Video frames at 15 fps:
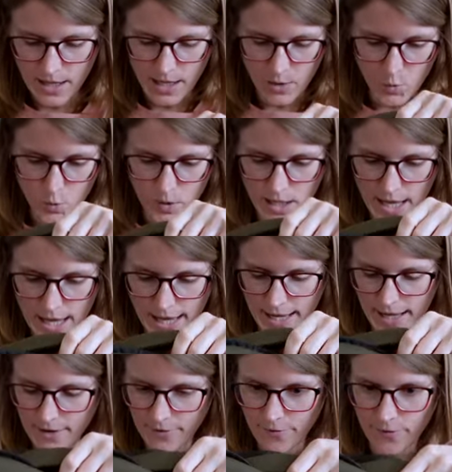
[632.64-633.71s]
then we
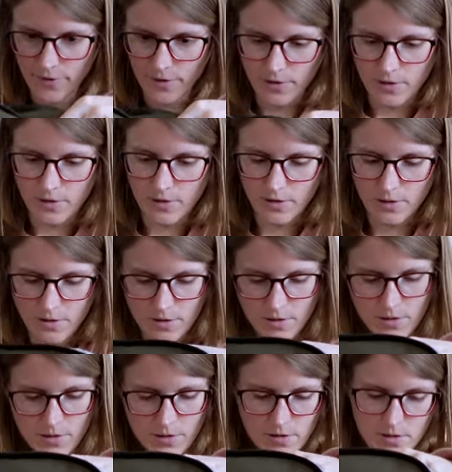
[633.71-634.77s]
have,
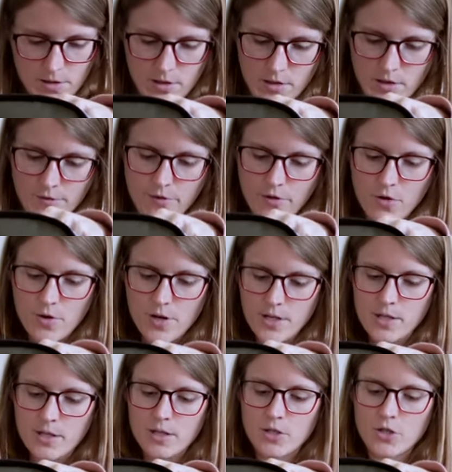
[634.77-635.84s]
of
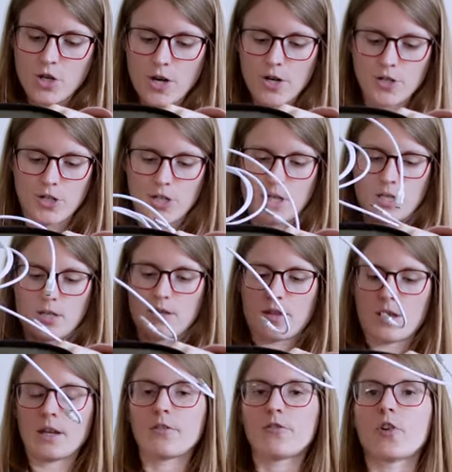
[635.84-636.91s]
course, the charging
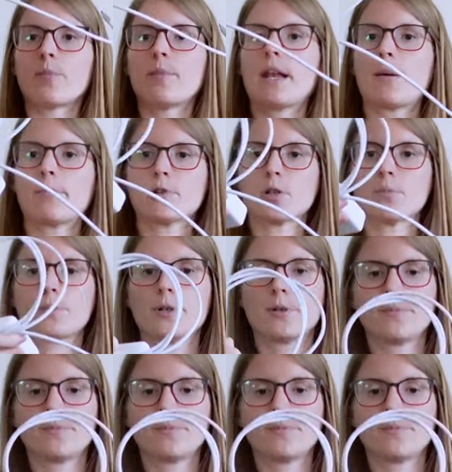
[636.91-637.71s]
thing for my laptop.